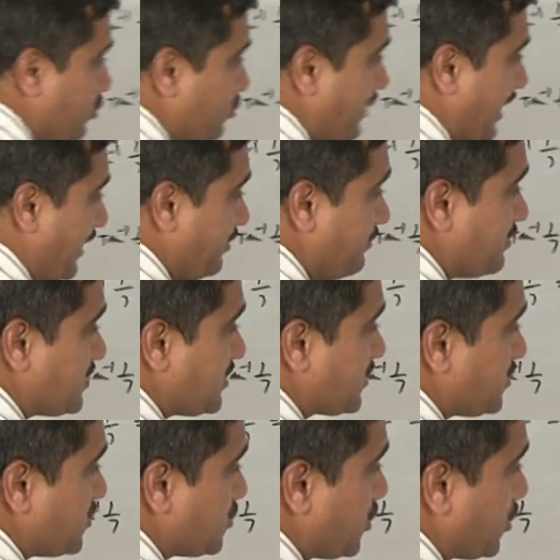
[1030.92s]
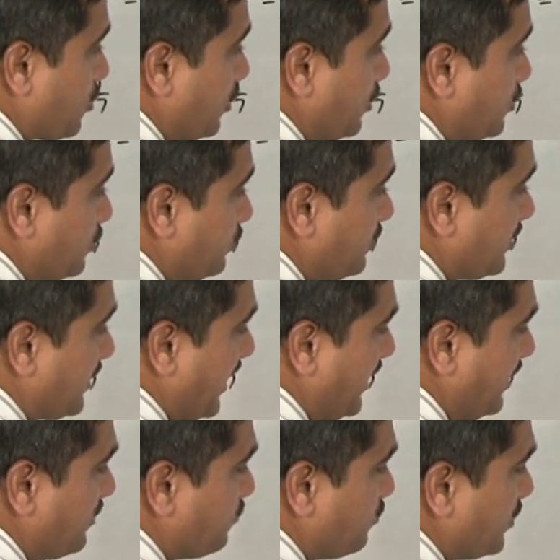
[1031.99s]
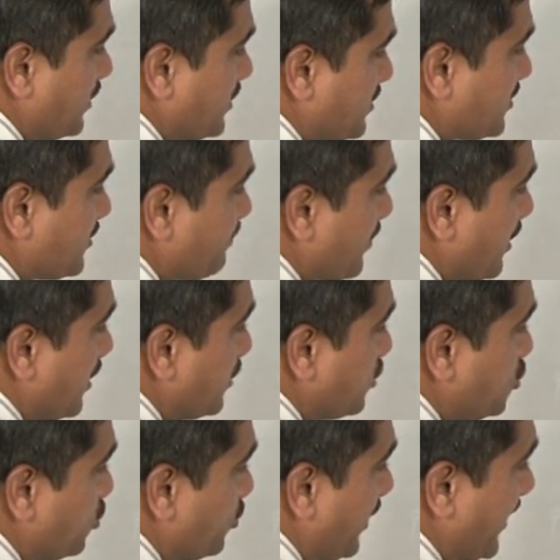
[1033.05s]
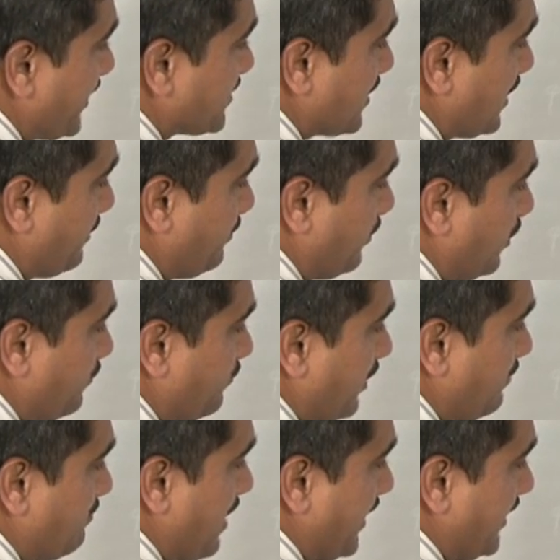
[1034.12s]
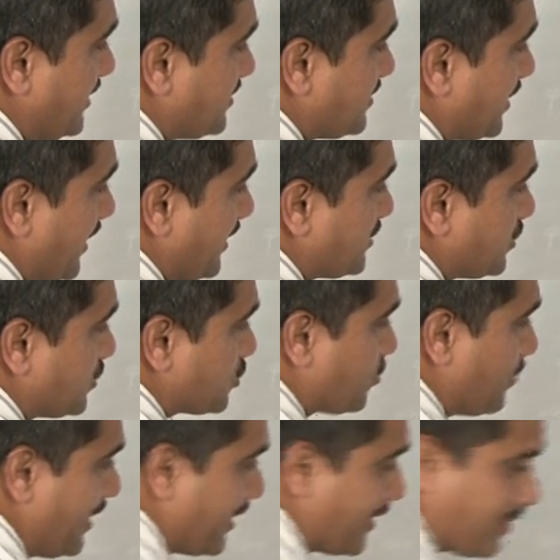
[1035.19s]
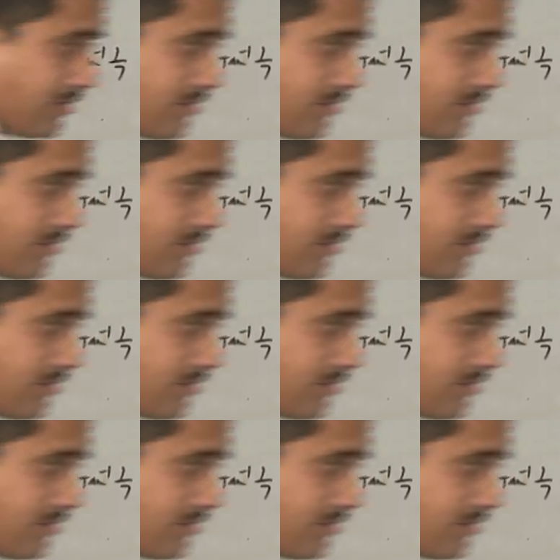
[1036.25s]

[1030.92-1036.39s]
2 tan inverse x is equal to tan inverse 2x upon 1 minus x square.